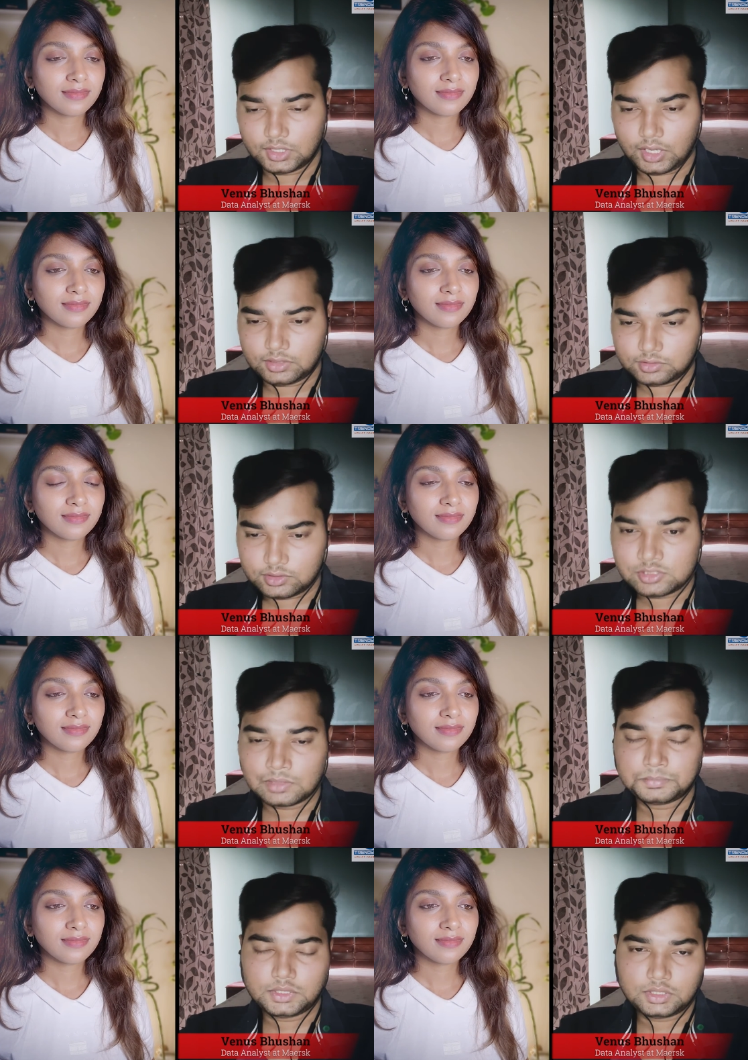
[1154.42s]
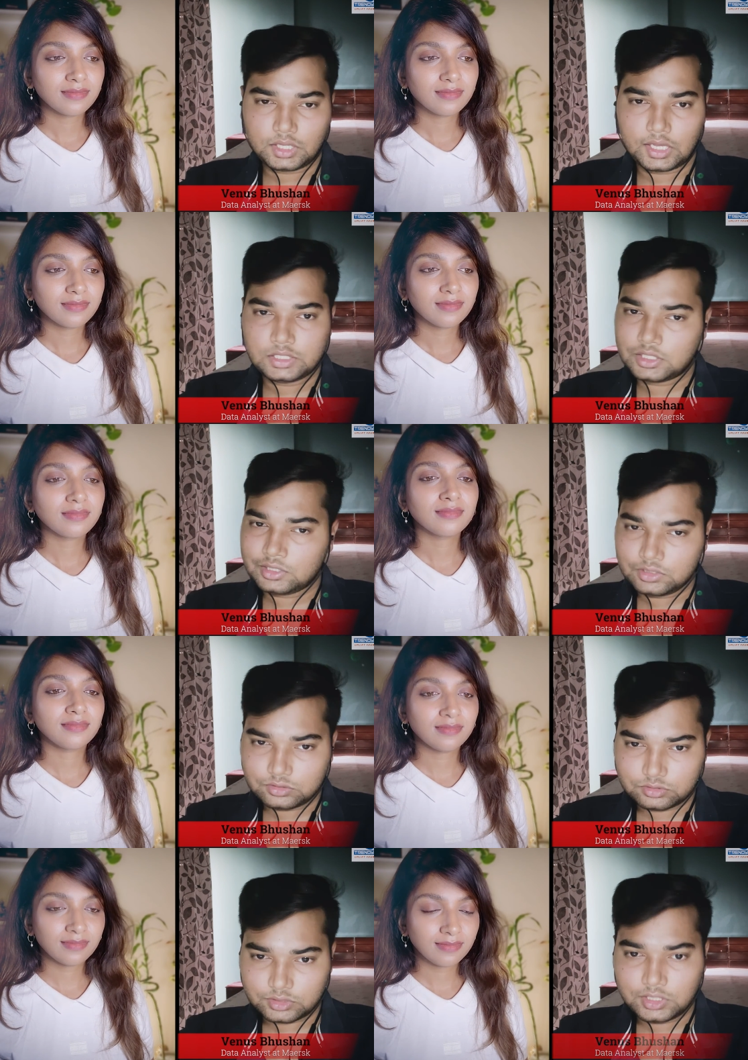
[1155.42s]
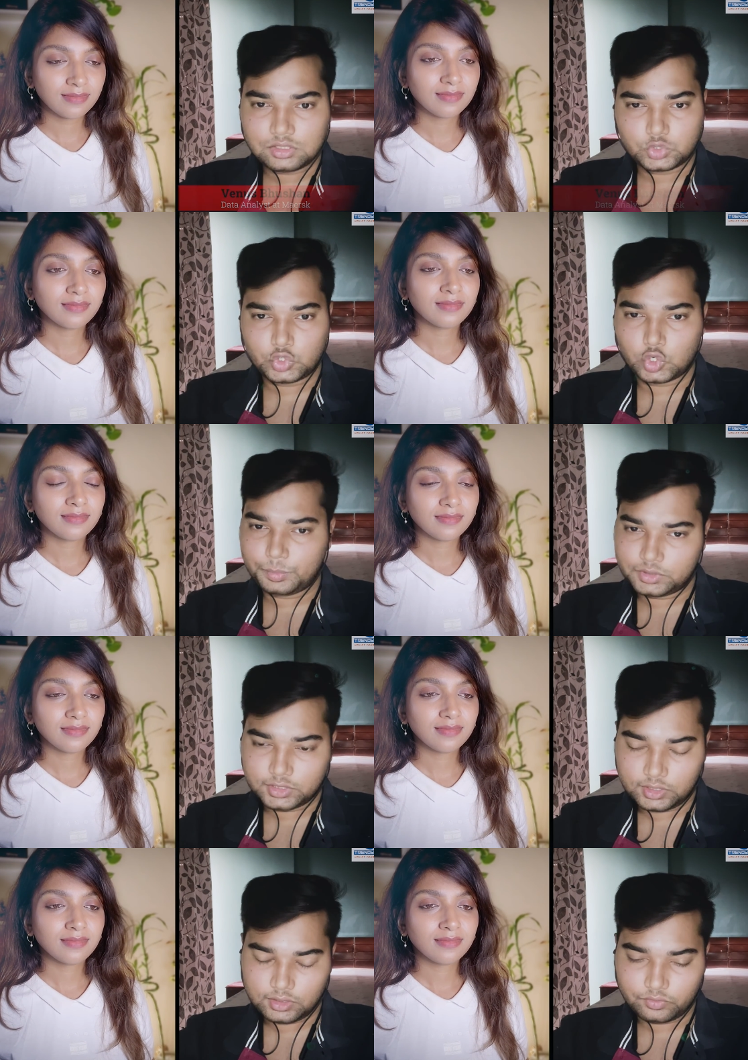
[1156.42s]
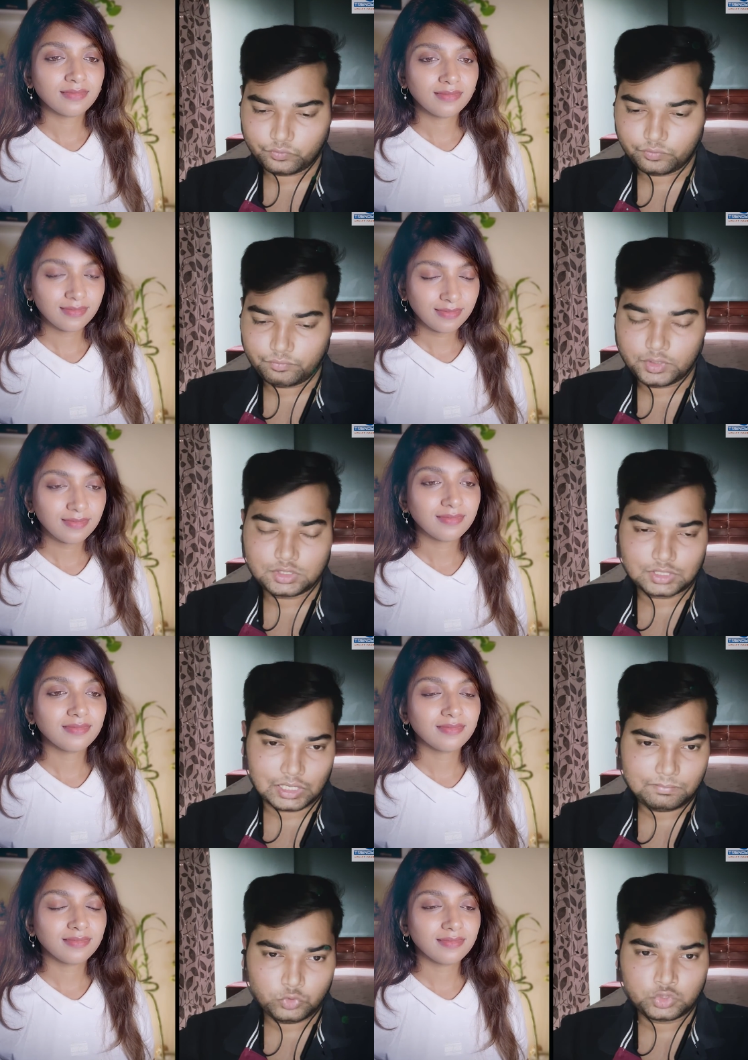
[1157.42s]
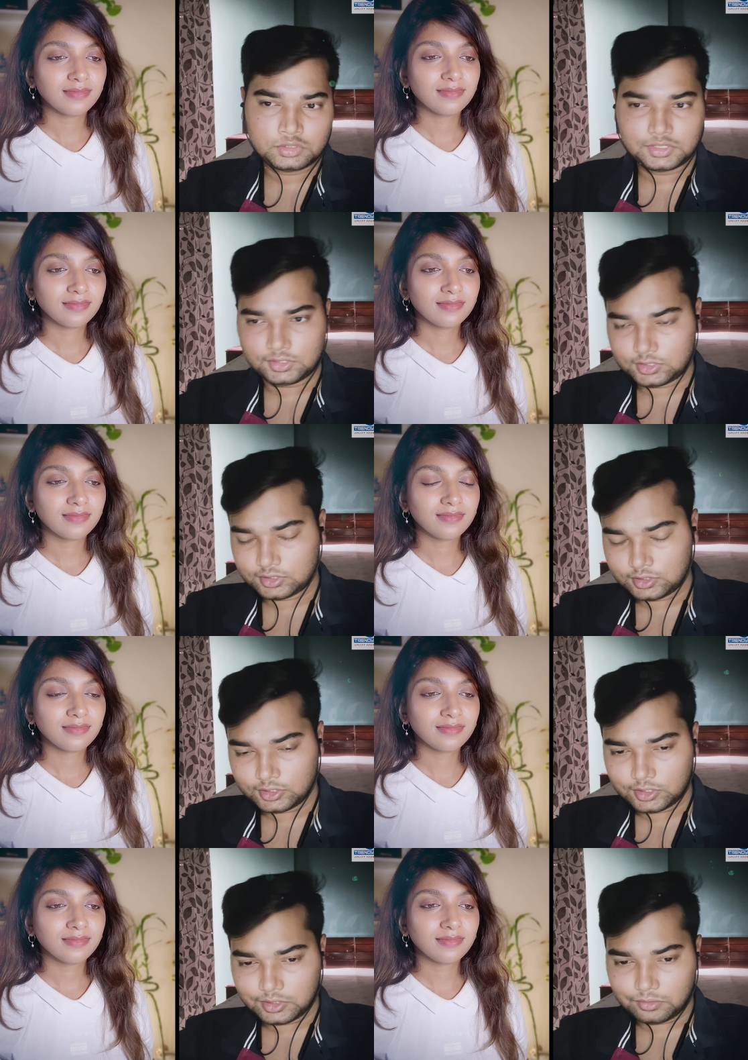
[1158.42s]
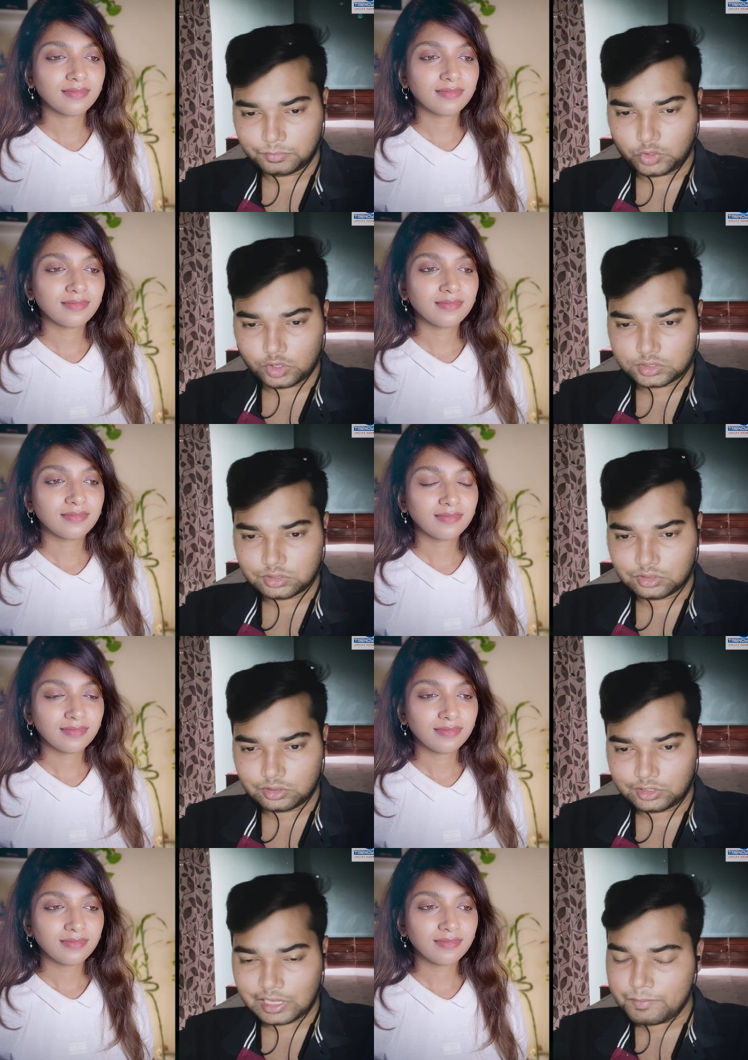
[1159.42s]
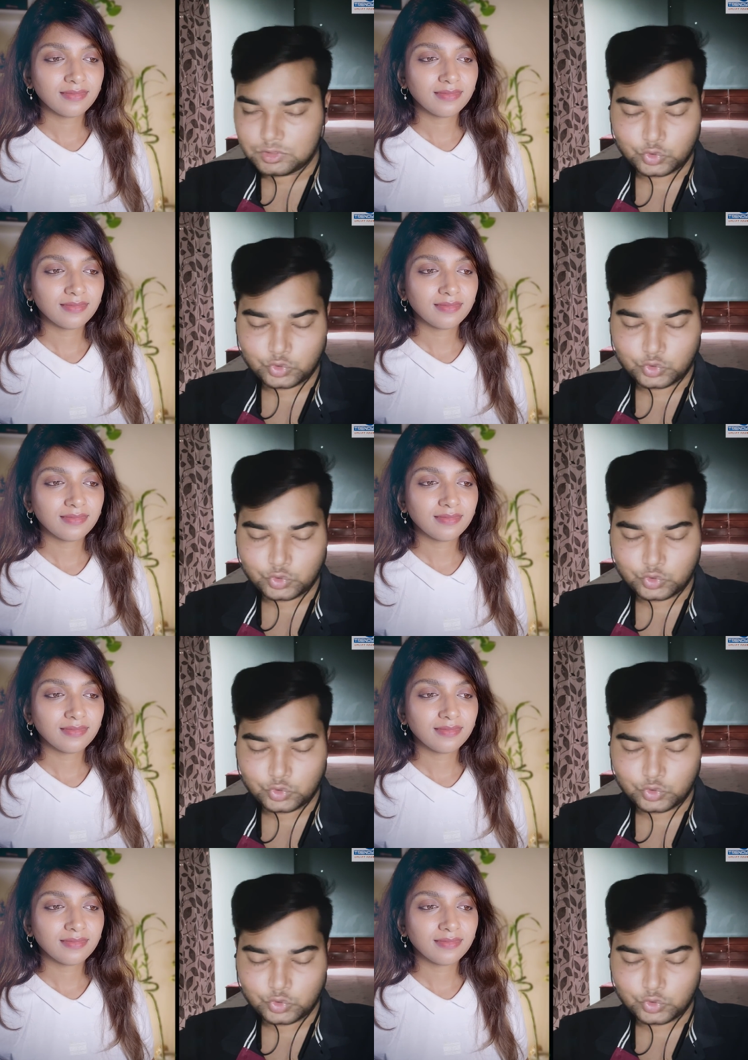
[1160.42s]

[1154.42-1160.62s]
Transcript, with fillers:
Speaker 1: And this is something I really think should not be there. With time, you should change, because time is